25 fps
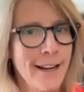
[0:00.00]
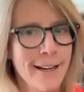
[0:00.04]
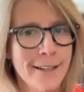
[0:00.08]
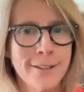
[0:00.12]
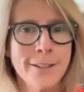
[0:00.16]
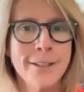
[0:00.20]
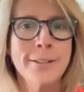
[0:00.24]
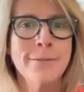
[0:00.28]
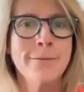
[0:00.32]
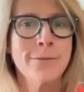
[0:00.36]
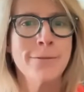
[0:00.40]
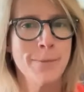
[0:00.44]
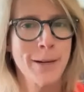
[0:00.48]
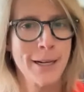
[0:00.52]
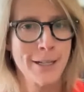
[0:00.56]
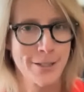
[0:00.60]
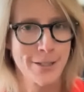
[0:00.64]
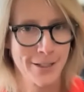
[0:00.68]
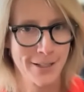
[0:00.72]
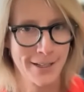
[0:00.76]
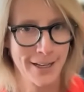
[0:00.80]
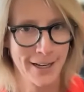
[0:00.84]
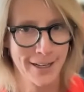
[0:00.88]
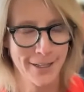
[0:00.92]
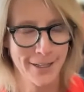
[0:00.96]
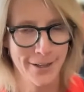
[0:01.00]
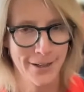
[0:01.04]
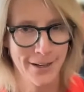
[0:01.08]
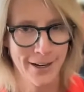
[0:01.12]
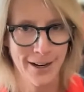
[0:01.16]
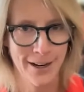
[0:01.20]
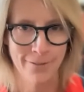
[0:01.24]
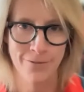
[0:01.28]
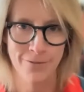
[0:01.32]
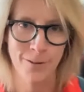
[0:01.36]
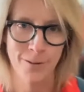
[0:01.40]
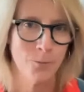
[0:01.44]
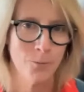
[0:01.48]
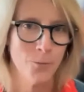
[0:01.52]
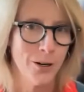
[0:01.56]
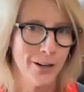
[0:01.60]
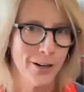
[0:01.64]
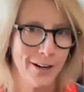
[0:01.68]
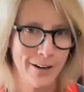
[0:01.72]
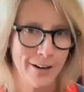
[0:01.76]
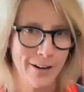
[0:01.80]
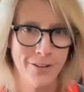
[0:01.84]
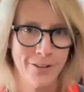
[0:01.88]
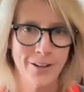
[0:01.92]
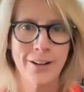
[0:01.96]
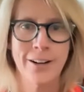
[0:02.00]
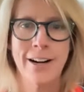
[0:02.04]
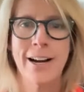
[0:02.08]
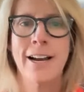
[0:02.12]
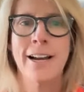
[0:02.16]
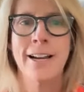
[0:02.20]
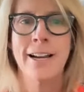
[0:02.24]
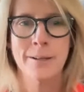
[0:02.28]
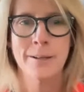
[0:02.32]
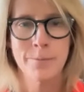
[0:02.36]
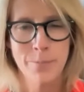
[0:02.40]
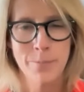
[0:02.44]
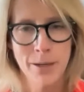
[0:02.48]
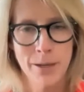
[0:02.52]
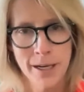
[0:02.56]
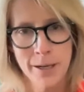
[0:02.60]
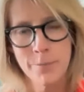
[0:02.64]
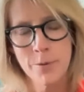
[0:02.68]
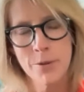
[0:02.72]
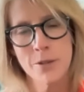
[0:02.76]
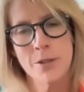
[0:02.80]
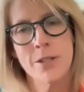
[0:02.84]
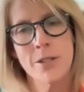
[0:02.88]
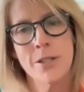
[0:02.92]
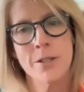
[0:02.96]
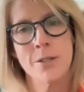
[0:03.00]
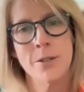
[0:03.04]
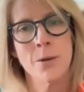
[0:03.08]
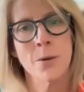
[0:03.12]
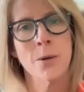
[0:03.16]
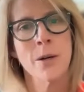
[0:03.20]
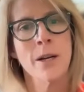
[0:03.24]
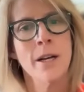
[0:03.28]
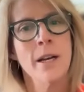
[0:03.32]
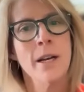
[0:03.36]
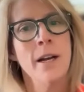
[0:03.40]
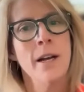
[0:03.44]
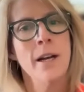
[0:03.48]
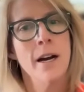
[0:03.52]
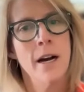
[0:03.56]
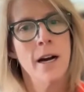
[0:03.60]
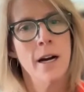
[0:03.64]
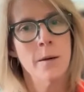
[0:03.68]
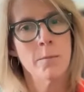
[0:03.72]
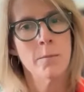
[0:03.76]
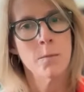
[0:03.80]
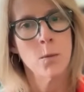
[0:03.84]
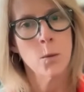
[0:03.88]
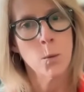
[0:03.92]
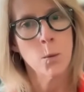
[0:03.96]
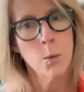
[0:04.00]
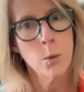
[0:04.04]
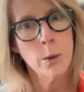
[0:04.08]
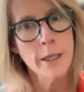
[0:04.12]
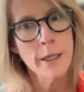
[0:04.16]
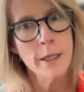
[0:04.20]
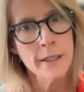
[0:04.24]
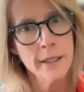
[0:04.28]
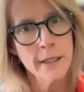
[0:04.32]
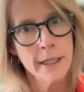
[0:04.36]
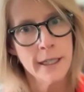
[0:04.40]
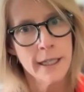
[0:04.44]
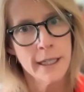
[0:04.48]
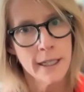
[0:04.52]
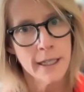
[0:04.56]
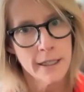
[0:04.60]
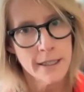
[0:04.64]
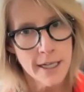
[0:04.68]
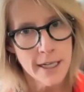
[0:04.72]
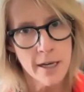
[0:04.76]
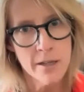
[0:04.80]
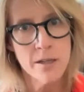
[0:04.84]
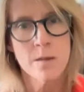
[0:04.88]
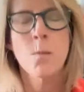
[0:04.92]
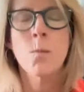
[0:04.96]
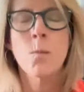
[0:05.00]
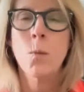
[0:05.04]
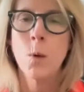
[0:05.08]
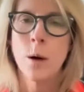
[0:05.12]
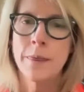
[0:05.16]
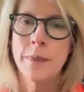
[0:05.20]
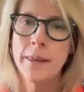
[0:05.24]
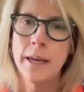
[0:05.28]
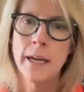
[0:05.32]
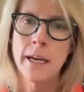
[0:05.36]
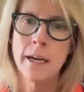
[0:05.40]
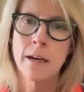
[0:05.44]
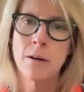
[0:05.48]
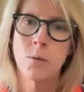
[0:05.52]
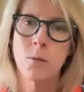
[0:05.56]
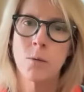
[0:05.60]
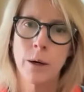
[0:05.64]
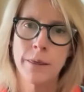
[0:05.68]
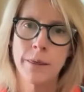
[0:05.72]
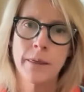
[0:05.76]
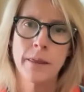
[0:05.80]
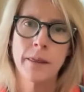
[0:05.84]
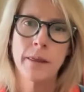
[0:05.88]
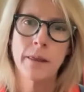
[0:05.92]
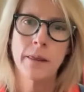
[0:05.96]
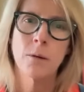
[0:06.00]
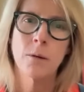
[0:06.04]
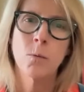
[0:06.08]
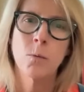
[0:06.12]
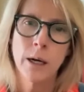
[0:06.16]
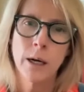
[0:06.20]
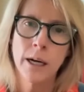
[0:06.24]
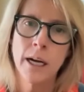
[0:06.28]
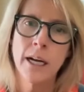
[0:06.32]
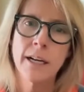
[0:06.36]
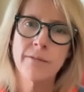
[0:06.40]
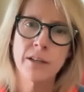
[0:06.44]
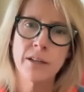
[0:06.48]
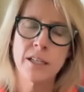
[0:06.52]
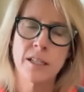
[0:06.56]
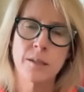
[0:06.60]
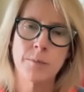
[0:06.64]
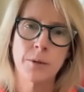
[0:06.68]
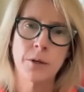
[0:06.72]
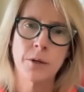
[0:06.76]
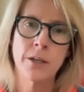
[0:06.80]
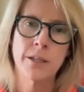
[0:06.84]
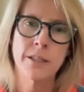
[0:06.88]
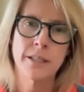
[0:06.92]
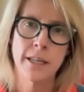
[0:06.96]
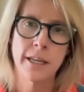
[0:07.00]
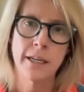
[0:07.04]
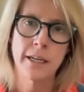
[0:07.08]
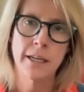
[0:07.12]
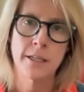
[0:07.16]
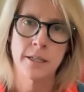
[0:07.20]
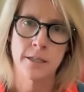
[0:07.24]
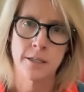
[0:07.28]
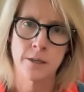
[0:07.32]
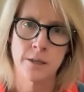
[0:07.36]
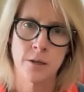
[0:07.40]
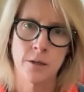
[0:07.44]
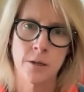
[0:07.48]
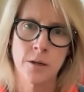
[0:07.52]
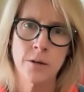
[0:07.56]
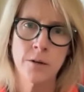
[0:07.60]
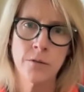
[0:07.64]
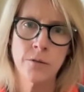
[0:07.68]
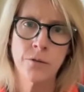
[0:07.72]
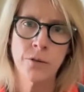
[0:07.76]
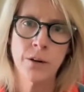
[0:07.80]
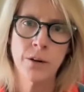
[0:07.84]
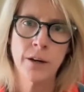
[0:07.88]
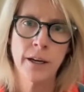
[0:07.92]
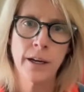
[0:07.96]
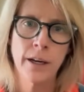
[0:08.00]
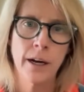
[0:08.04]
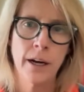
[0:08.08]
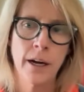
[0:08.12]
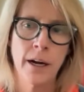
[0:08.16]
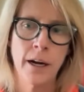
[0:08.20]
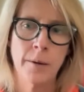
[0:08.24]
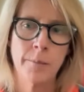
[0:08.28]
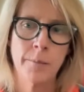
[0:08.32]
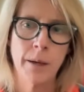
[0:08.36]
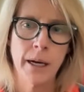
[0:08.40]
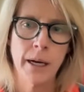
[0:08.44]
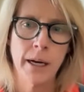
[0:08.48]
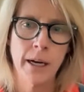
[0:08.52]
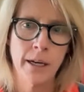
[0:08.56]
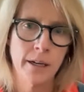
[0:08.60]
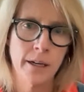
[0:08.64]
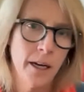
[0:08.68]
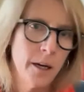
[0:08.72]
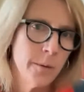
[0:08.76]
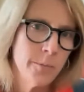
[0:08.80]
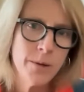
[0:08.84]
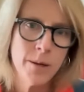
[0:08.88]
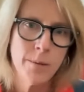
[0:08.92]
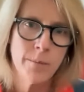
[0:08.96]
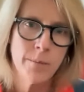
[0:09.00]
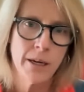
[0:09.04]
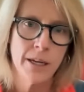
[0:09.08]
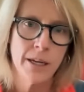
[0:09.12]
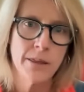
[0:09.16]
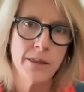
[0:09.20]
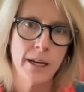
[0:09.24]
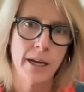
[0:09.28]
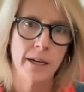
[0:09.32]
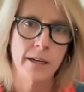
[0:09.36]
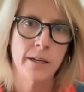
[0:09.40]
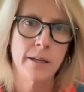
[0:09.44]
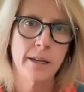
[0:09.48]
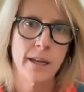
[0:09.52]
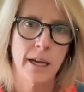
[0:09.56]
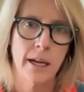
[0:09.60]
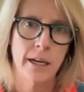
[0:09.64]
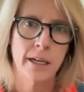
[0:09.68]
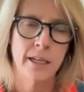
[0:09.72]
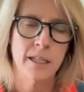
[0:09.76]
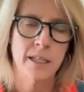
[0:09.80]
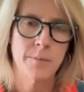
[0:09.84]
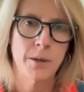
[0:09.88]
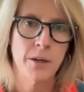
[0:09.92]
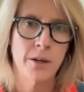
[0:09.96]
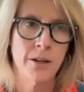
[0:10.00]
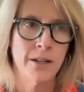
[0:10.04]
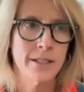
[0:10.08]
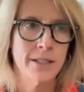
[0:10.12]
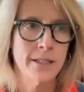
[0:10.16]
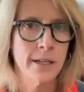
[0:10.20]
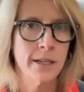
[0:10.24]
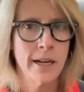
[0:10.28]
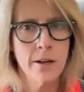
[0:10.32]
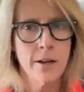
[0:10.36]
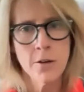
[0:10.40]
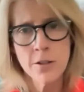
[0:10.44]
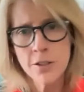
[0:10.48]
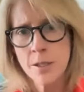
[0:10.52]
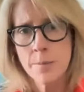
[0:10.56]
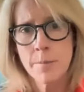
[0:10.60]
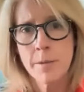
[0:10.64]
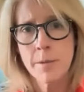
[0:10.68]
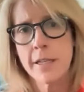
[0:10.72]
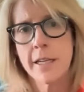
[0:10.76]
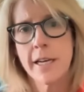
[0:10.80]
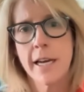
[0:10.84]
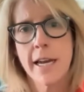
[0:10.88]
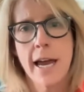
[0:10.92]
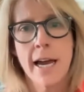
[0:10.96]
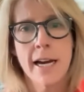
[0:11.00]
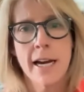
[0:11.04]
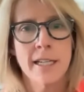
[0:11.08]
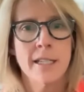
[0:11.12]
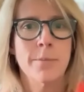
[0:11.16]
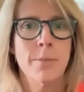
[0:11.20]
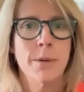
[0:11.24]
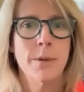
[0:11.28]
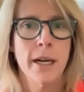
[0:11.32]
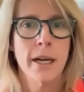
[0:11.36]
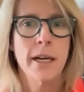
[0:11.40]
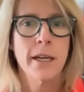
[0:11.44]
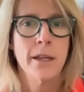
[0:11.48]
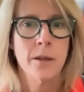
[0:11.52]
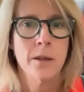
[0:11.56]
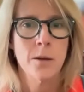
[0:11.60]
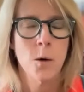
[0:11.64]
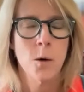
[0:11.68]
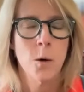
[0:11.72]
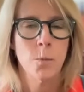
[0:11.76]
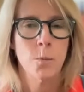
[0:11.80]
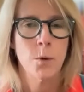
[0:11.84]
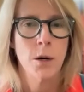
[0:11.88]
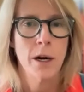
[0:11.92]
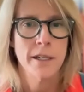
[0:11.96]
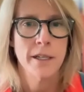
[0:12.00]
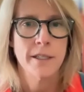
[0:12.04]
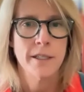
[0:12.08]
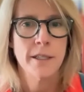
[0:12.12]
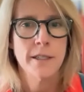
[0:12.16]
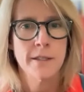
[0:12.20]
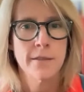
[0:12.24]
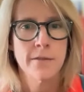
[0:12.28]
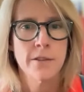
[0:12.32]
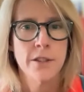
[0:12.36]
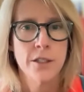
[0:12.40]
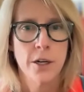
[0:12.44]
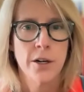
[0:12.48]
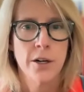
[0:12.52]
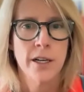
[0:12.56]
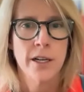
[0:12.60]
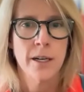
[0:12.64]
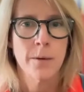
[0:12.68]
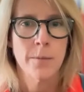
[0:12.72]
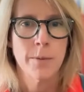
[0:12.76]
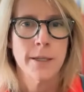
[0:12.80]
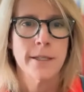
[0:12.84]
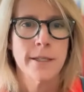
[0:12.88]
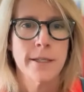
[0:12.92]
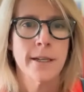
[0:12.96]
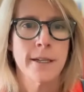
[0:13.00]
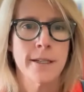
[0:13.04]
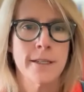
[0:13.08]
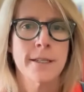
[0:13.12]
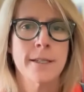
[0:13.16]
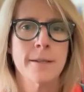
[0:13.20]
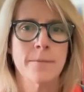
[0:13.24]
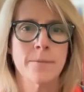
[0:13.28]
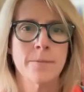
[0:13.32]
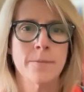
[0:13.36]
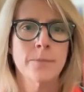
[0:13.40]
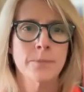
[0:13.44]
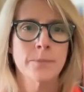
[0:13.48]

good information that you got from wherever, and be able to really tell them what kind of experience they deserve, and help them get that experience, and ultimately expedite the whole process of starting a business.